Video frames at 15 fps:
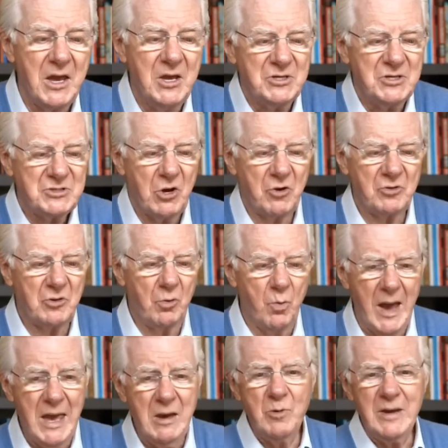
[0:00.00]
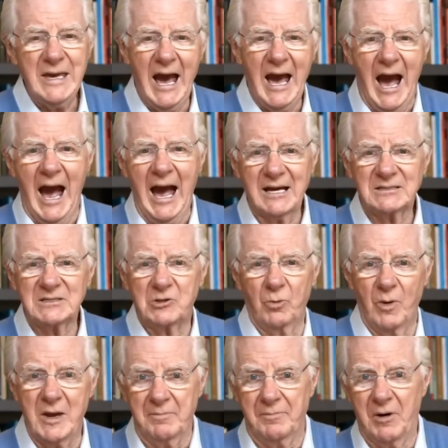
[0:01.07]
So the way we act, the
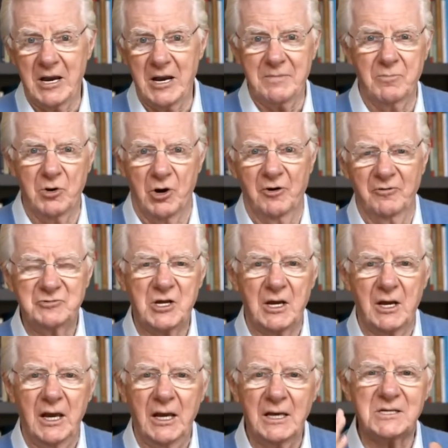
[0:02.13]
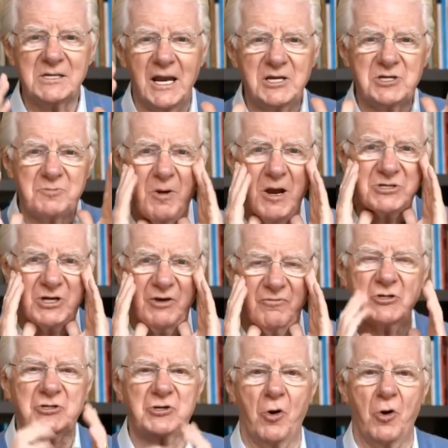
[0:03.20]
way the body moves, is an expression of
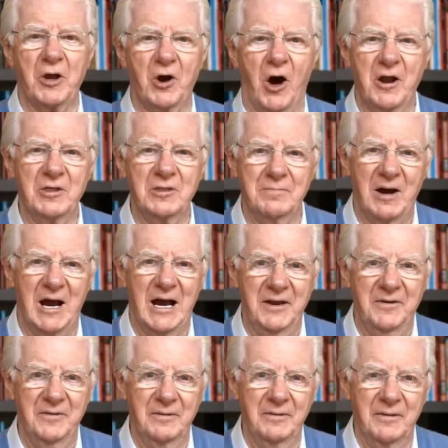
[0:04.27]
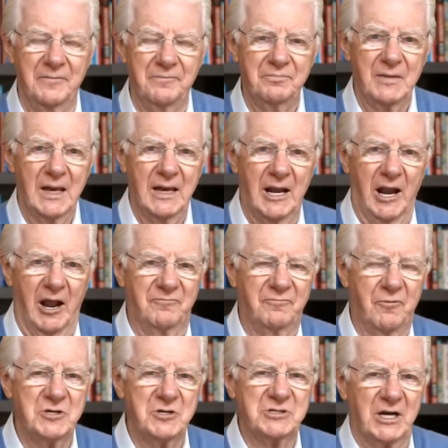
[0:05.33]
what's going on in the mind. And
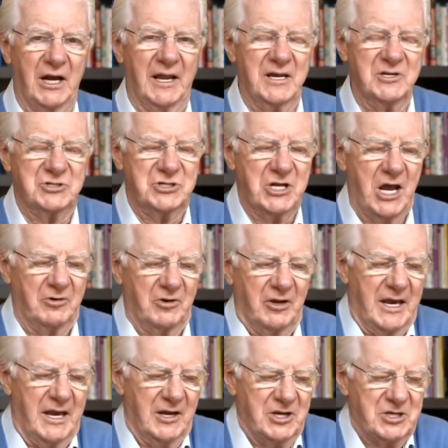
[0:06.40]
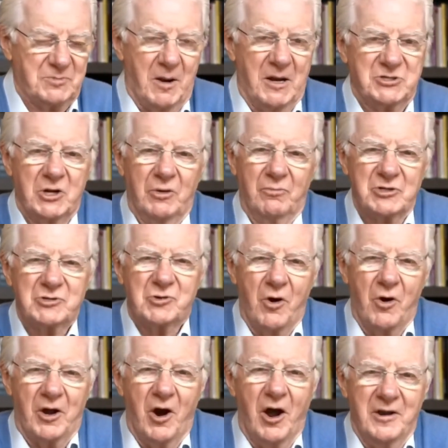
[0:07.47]
unfortunately, it's generally an expression of what's
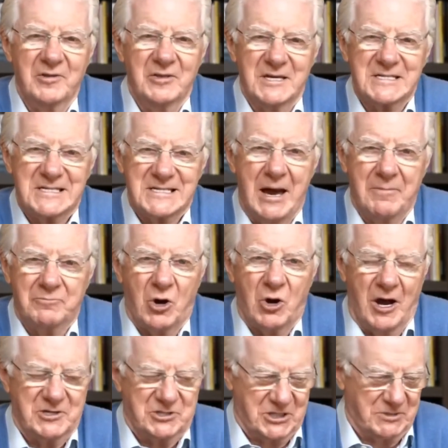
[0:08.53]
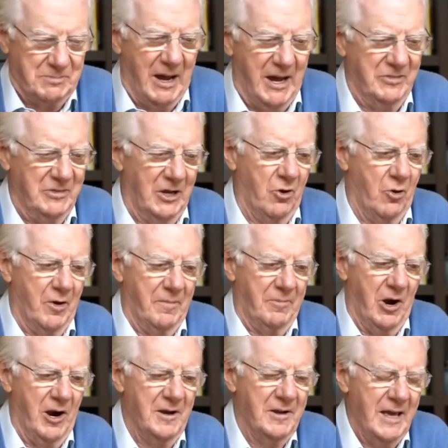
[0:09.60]
going on in the subconscious mind, the lower
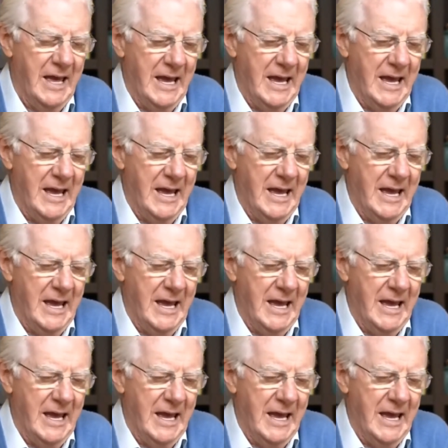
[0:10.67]
part.